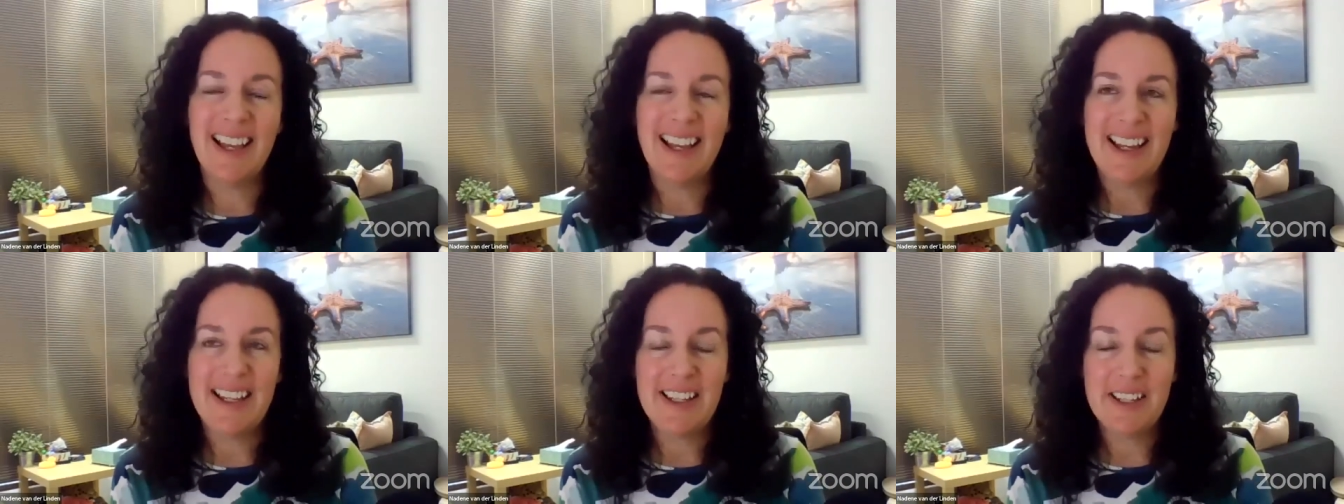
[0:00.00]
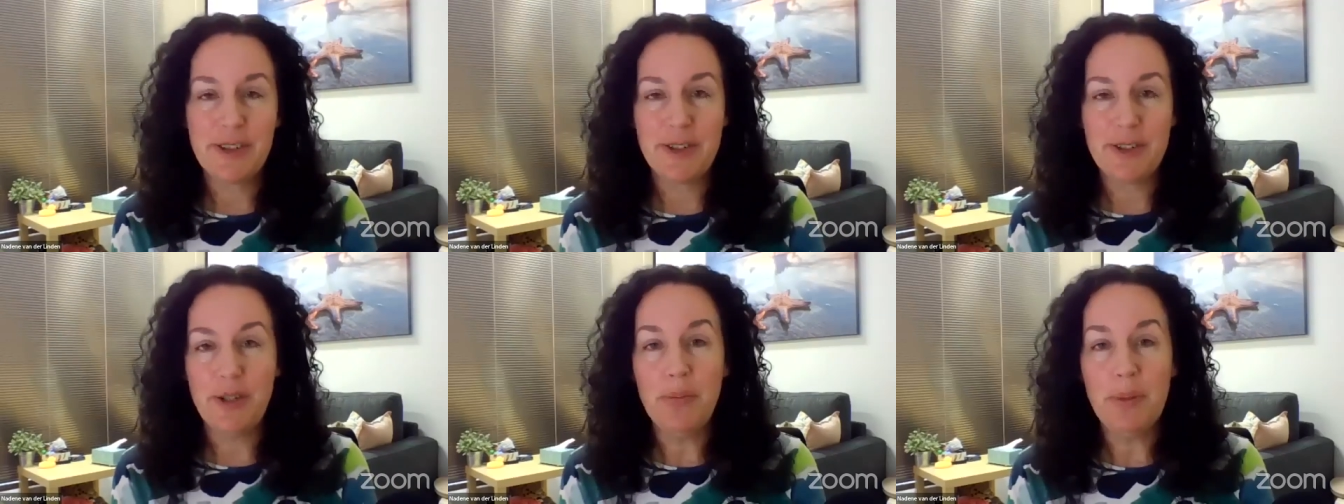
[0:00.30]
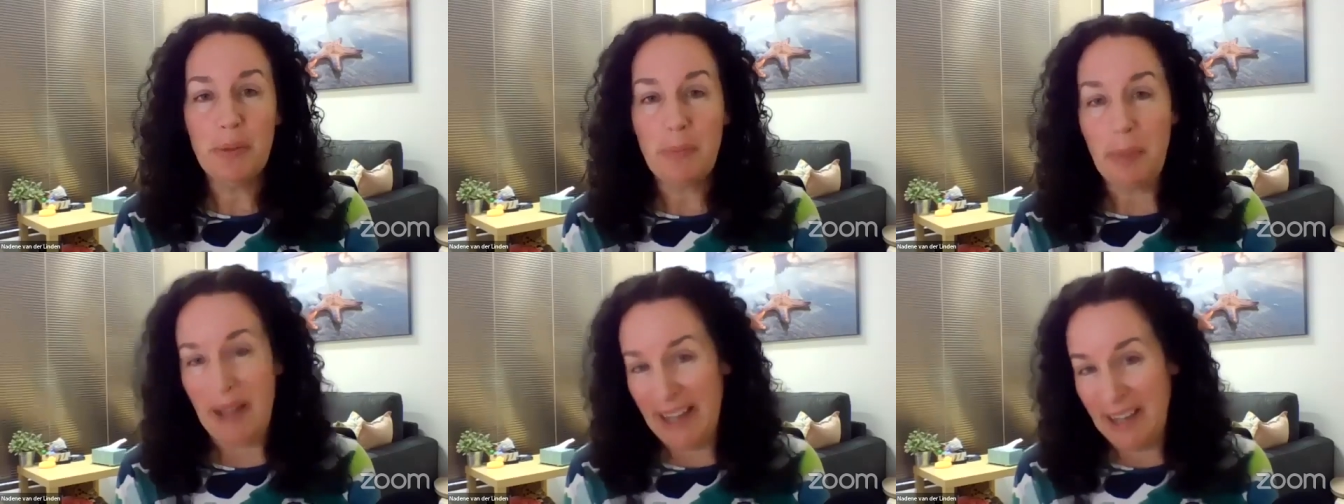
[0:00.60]
it's
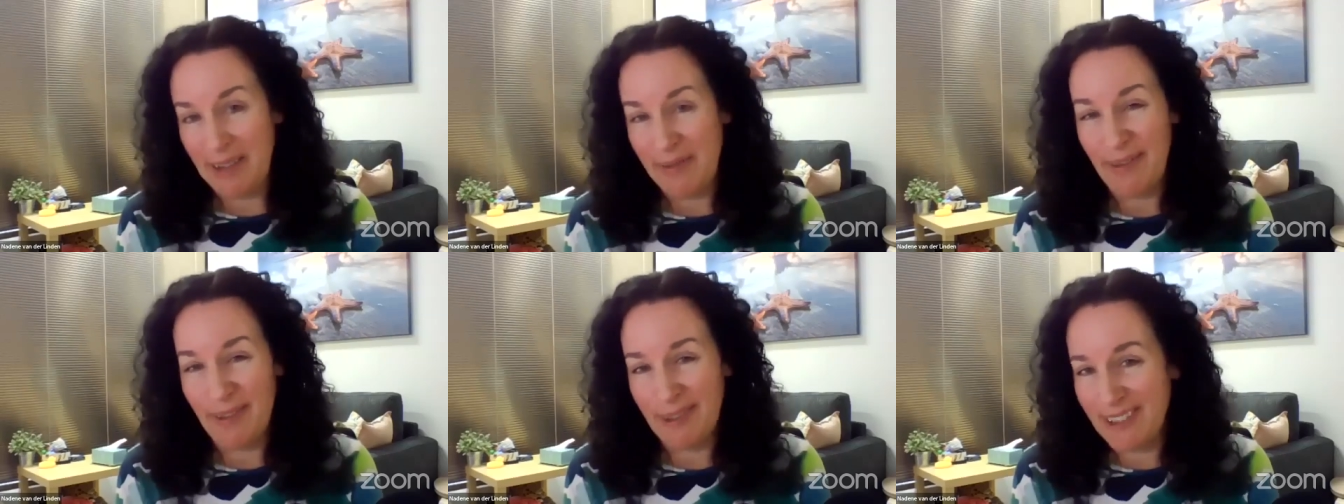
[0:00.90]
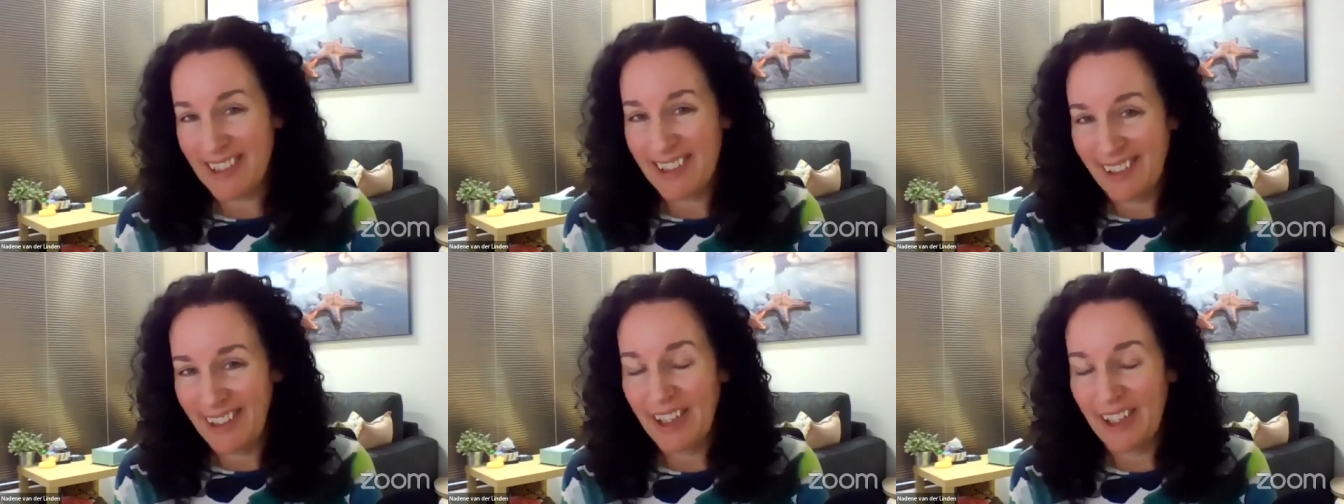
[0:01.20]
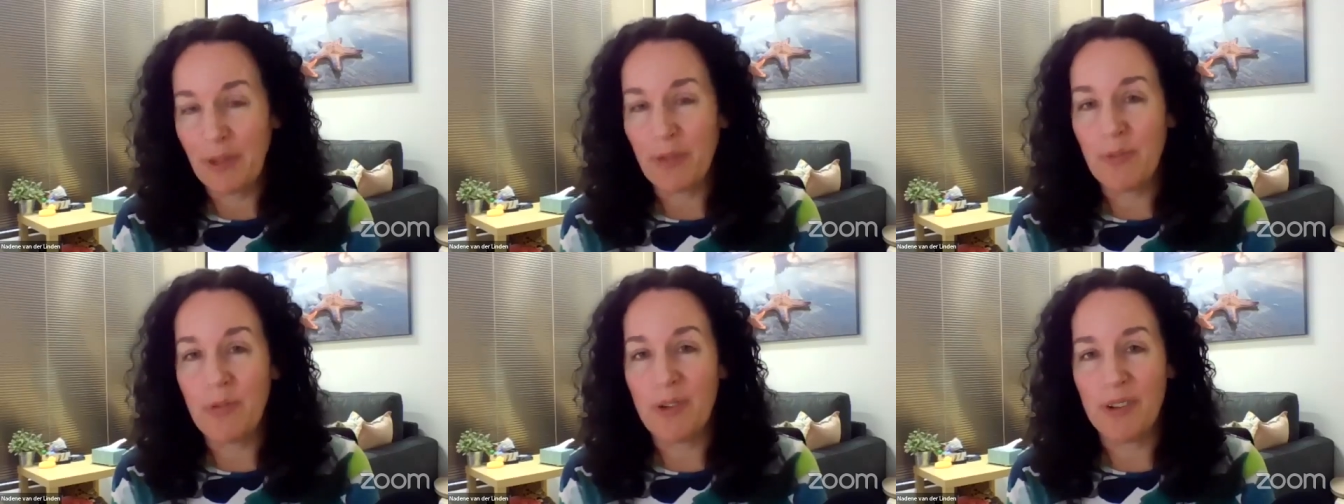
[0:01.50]
super painful to
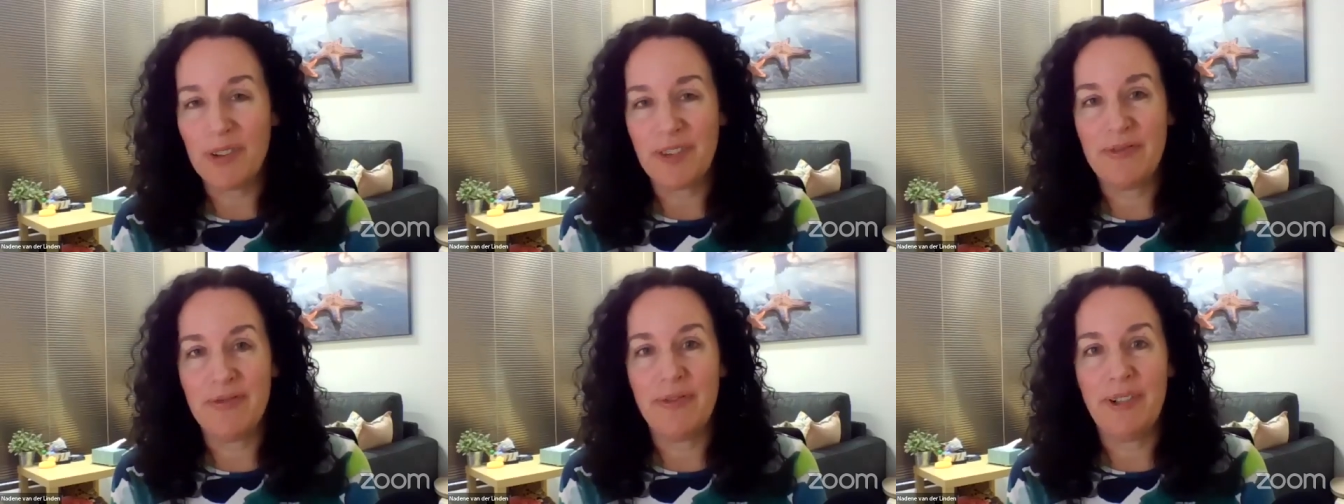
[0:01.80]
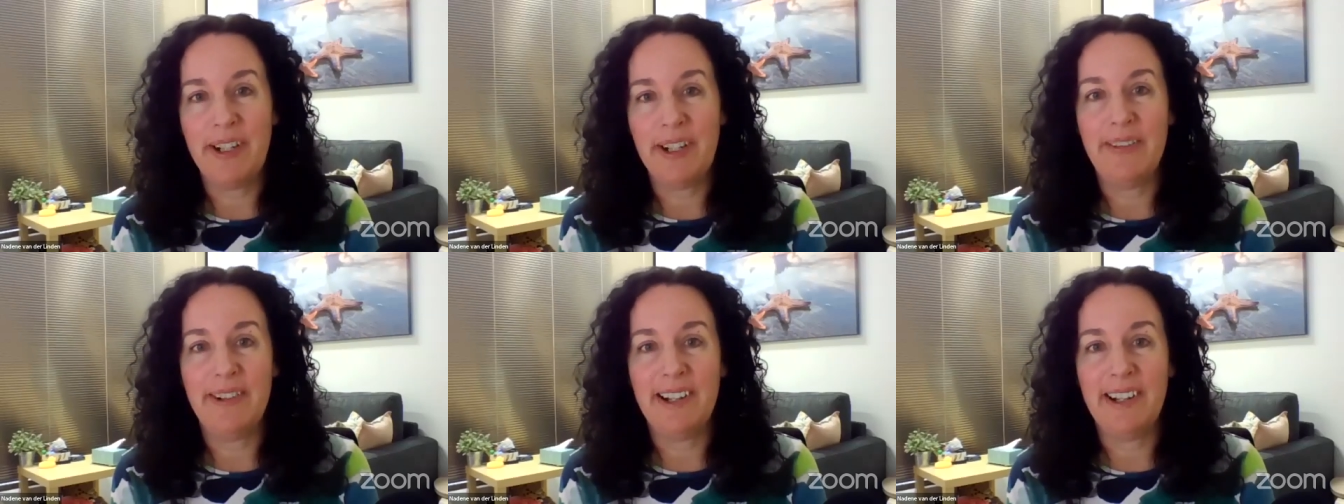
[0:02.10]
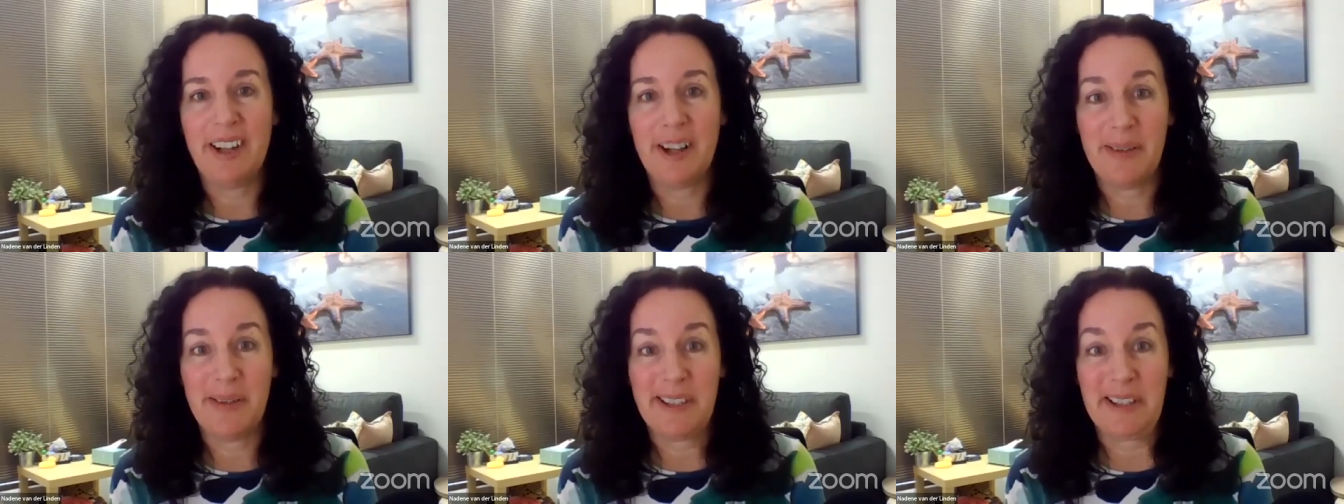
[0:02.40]
think it wasn't real
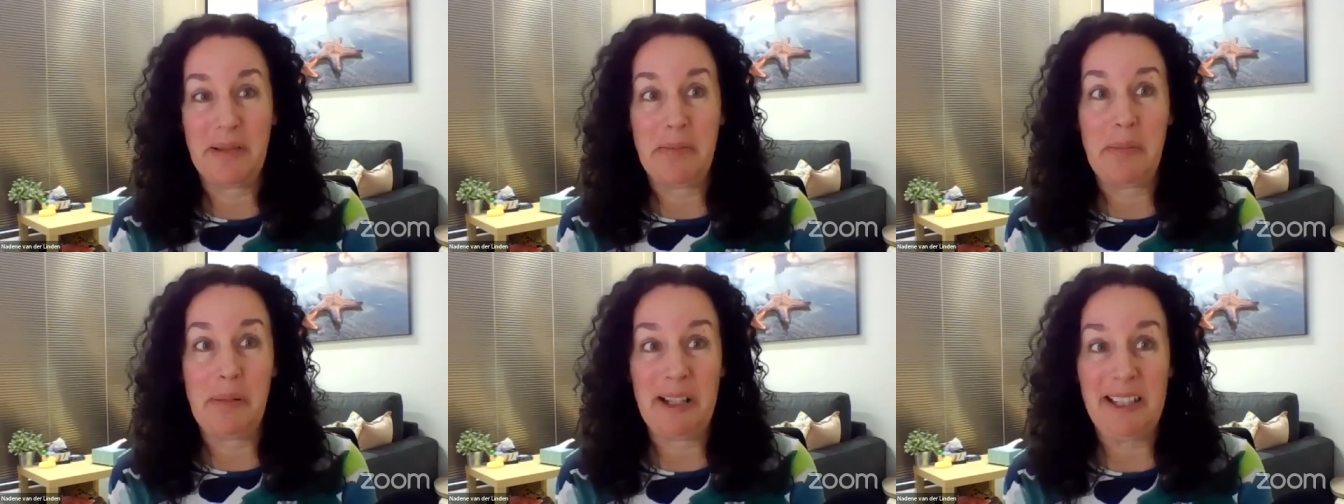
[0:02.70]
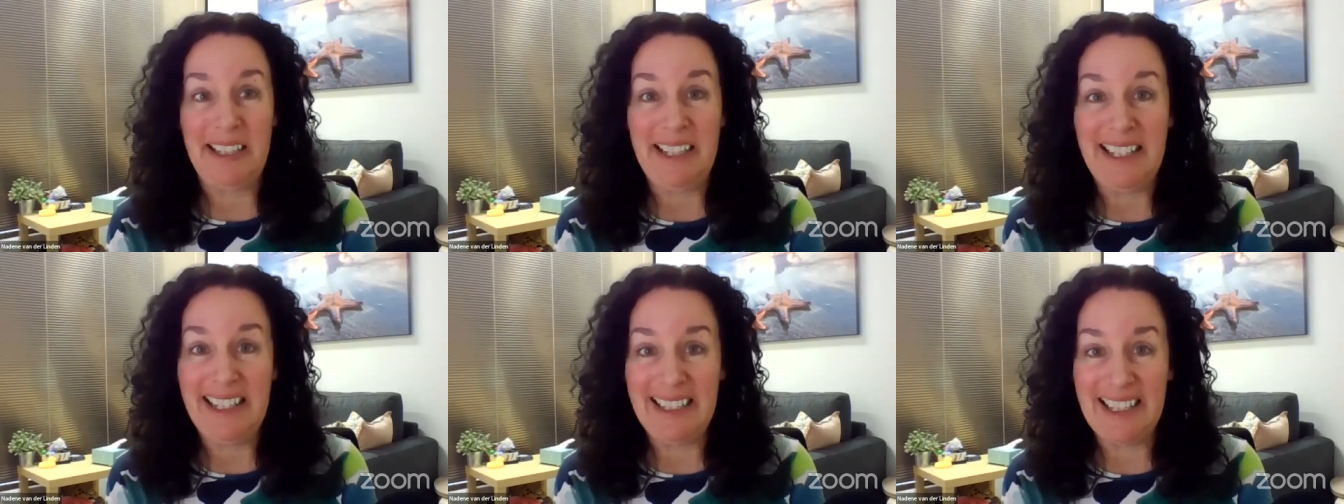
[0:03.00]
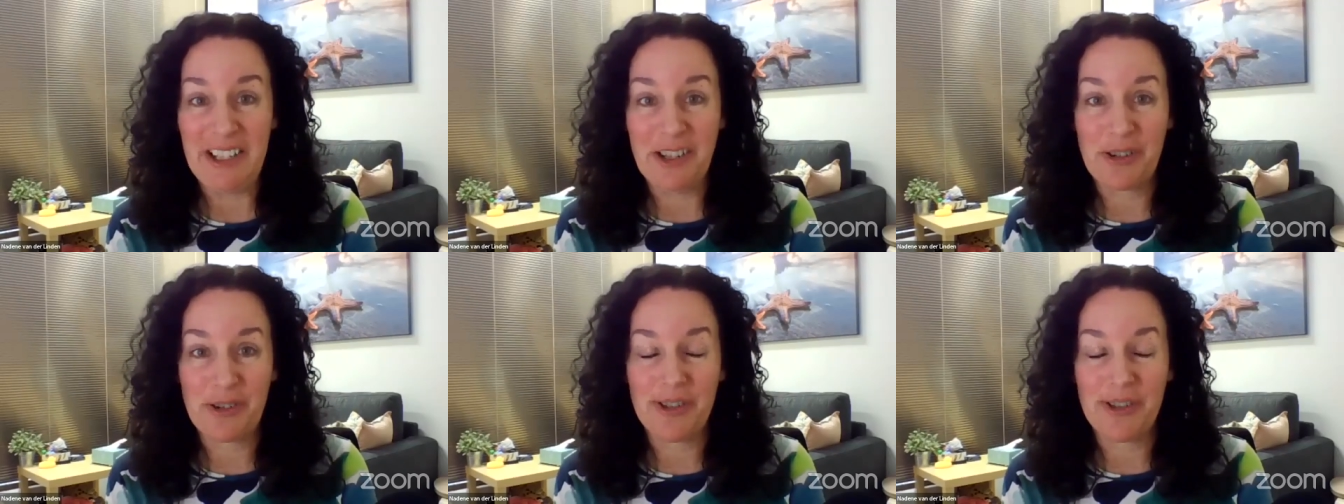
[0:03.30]
and I was
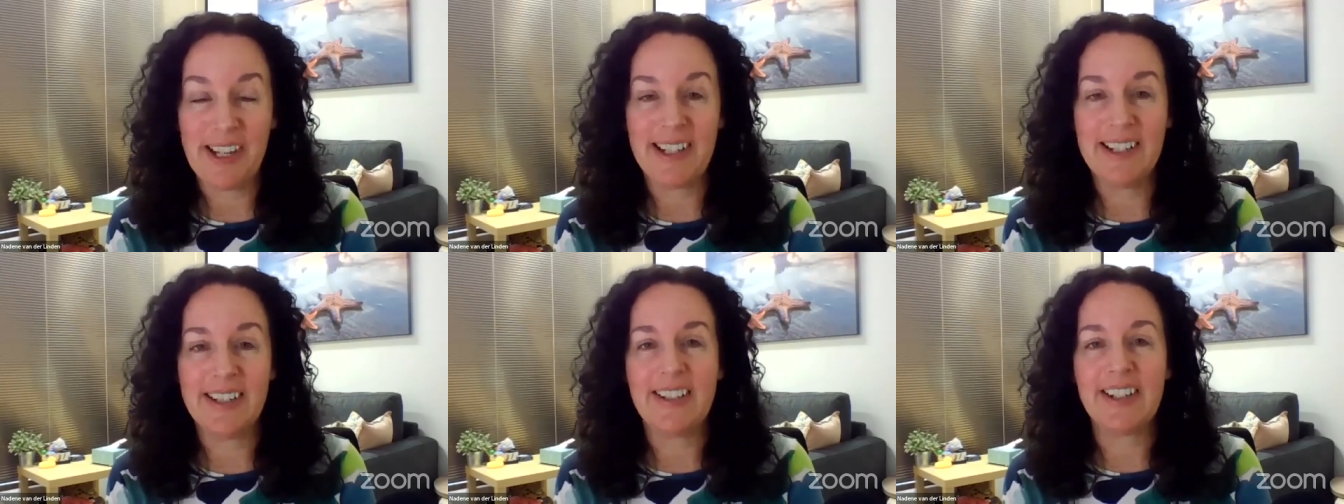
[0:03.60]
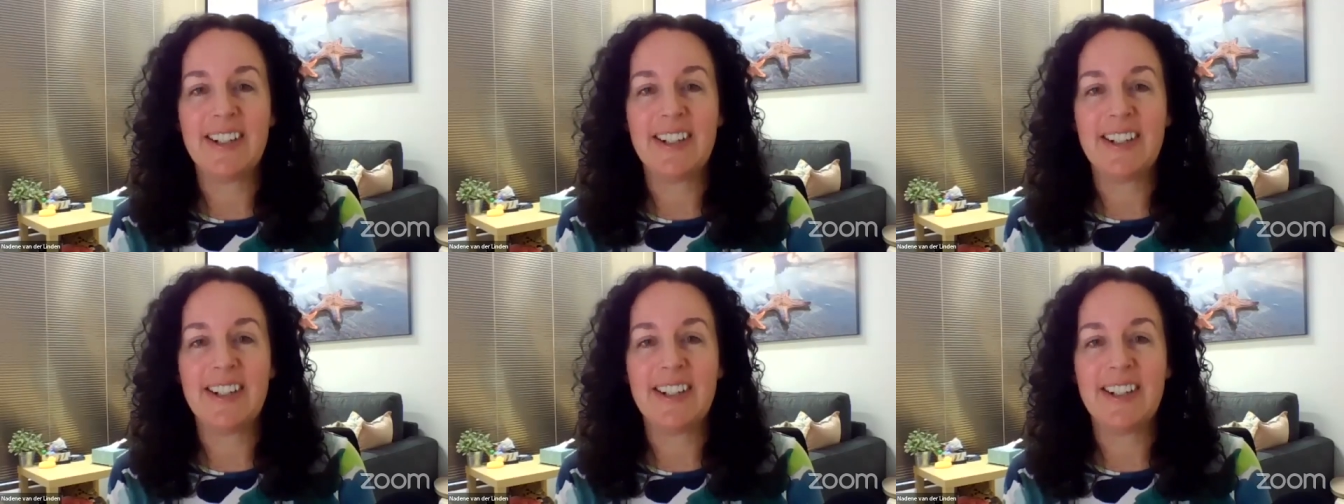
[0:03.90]
completely tricked yeah.